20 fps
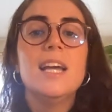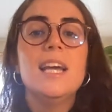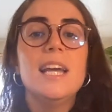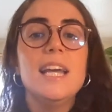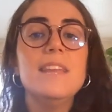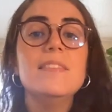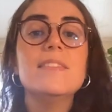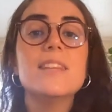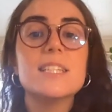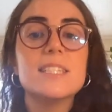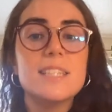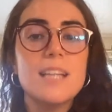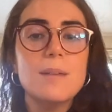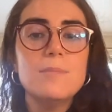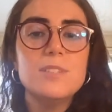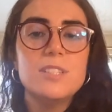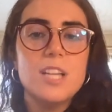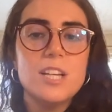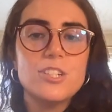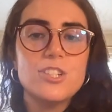In the
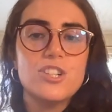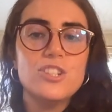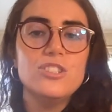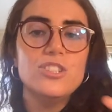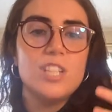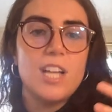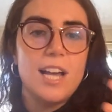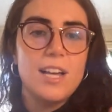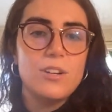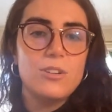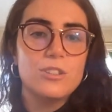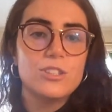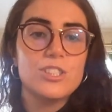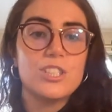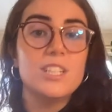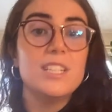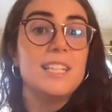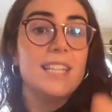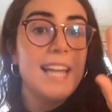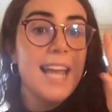subsection titled
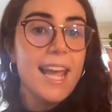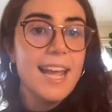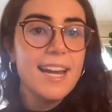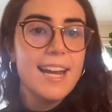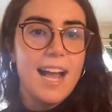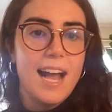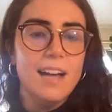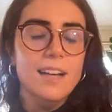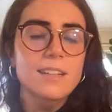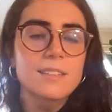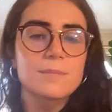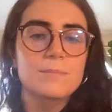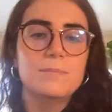Negra,